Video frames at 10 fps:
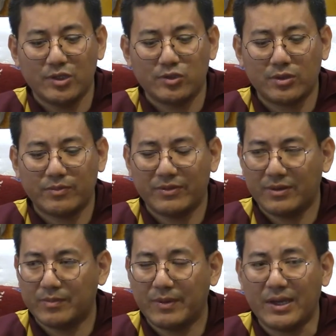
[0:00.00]
don't
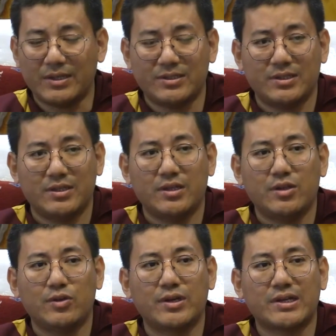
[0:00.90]
feel bad.
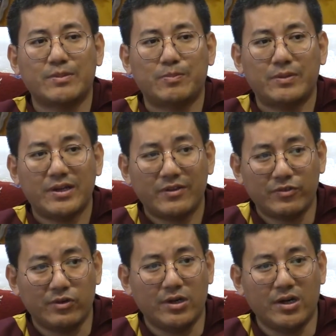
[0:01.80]
You can pray
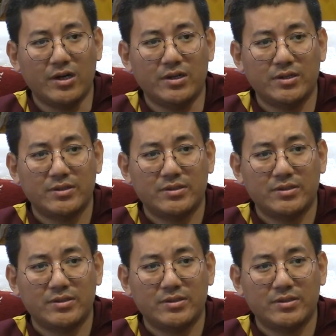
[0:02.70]
for her.